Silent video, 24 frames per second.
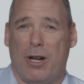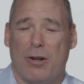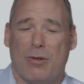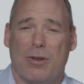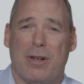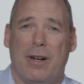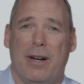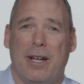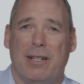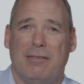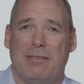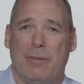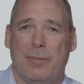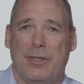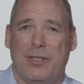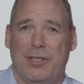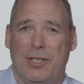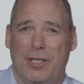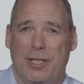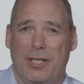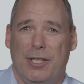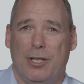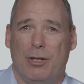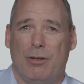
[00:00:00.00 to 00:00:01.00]
O'Connell. I'm the
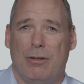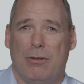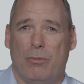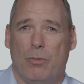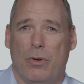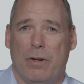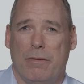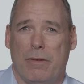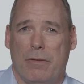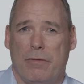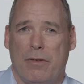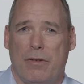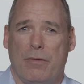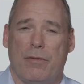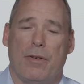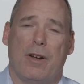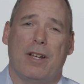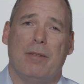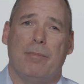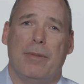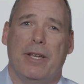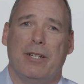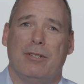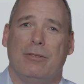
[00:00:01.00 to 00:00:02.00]
CEO of Wind River
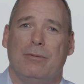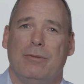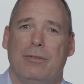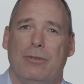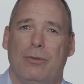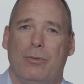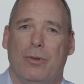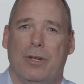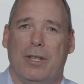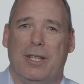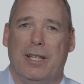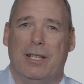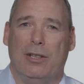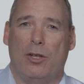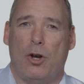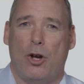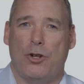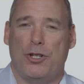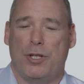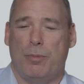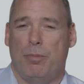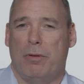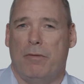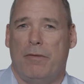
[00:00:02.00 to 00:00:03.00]
Environmental. We're the
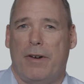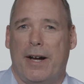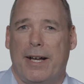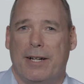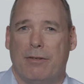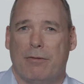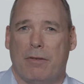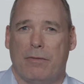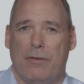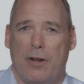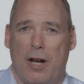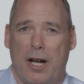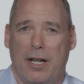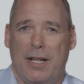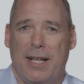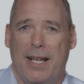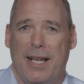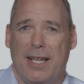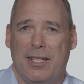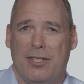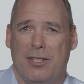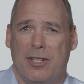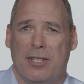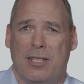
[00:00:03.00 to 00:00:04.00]
largest provider of
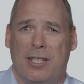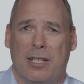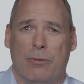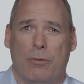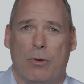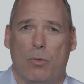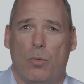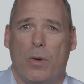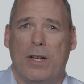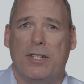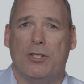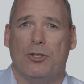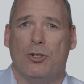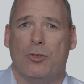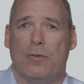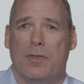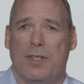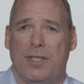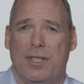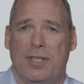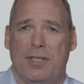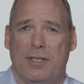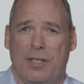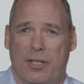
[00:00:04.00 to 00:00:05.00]
non-hazardous liquid waste services in